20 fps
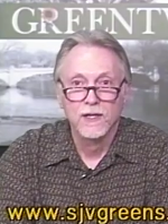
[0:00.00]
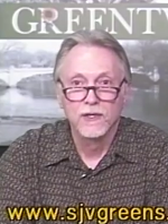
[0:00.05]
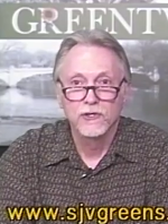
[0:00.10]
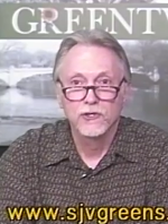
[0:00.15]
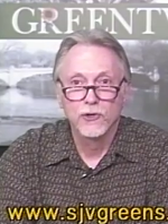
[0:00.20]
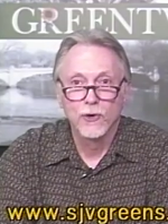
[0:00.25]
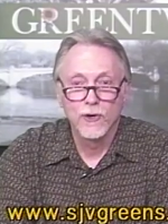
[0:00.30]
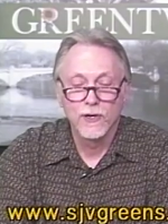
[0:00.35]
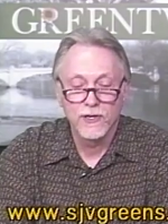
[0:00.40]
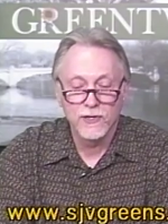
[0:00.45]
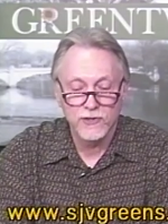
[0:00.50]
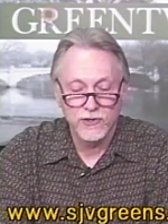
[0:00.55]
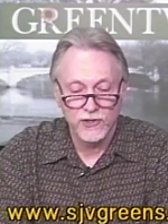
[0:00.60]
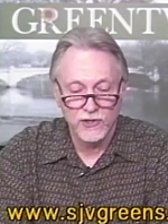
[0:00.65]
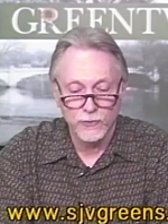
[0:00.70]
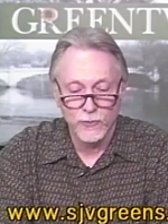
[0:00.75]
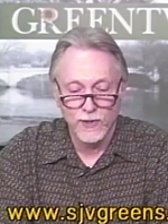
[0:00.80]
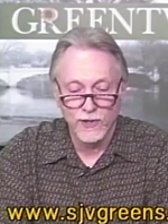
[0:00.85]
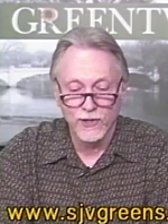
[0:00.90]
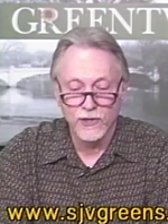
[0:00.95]
Join us
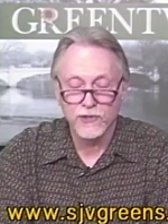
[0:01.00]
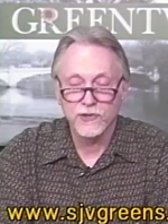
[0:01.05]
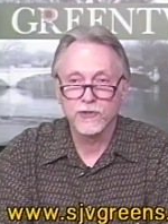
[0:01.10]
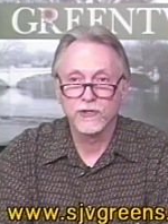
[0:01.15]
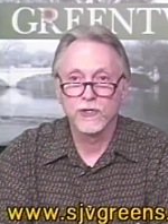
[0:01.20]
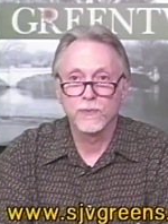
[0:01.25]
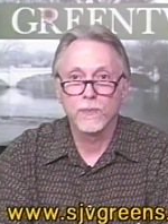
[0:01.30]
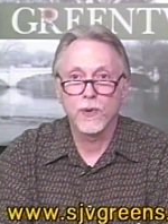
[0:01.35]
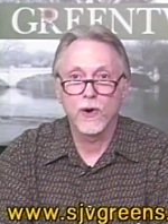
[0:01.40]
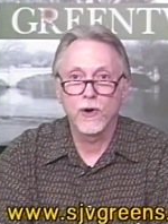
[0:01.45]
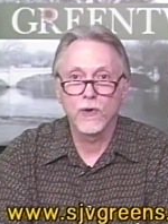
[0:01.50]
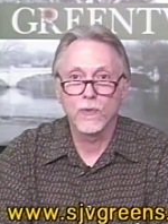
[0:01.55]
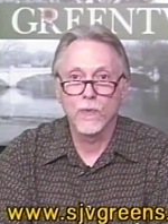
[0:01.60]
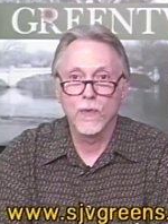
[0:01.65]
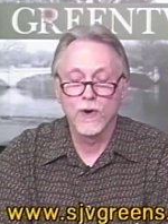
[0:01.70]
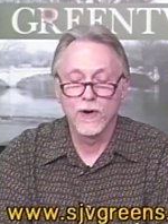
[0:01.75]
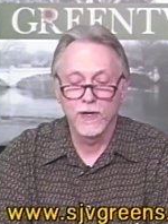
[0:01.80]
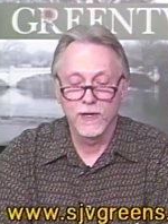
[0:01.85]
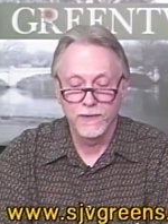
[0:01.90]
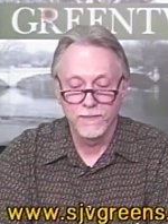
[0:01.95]
as we listen to part
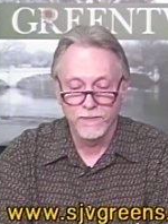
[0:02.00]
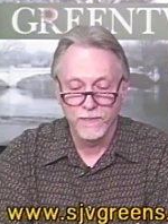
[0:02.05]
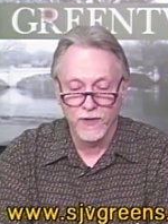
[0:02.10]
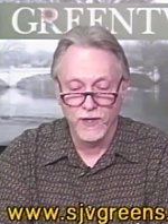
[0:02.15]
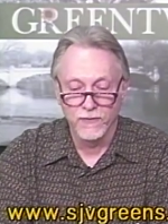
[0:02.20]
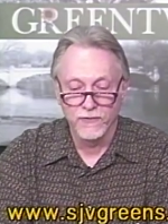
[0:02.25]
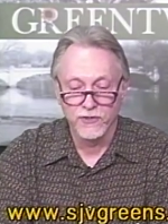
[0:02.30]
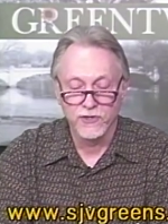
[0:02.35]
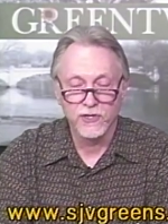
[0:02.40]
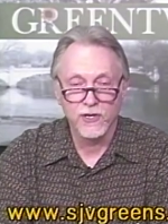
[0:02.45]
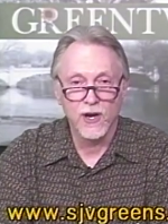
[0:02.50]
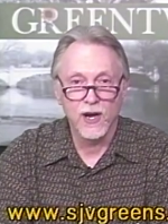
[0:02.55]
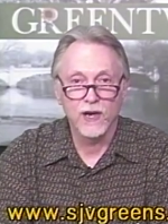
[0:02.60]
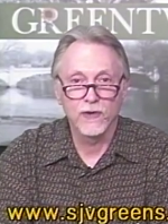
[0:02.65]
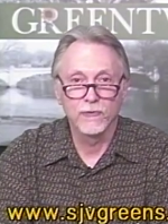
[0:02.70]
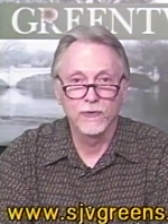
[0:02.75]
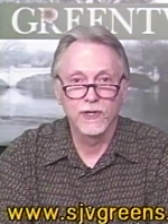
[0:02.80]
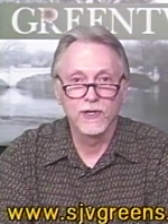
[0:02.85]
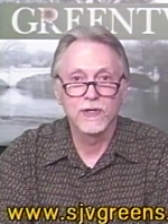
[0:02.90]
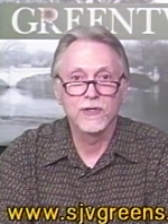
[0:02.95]
one of
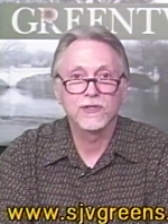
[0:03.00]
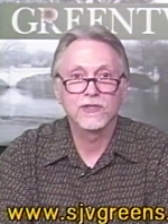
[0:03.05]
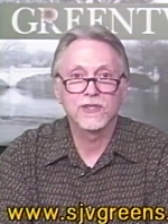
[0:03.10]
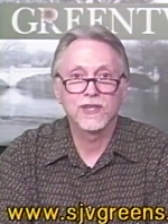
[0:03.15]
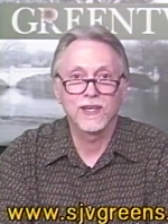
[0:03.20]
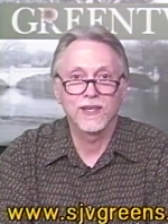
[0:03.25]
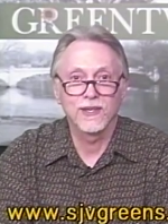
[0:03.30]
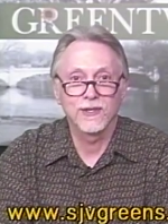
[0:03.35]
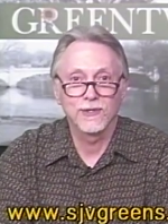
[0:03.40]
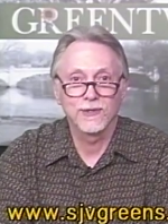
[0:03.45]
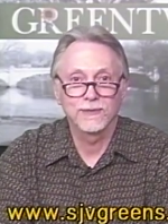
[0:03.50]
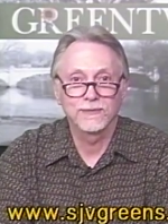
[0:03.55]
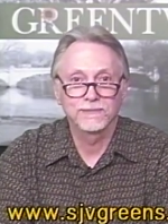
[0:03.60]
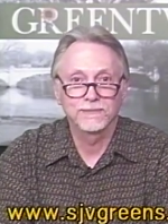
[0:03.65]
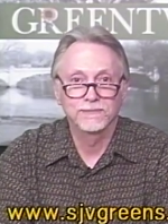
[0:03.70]
Scott Ritter's tale.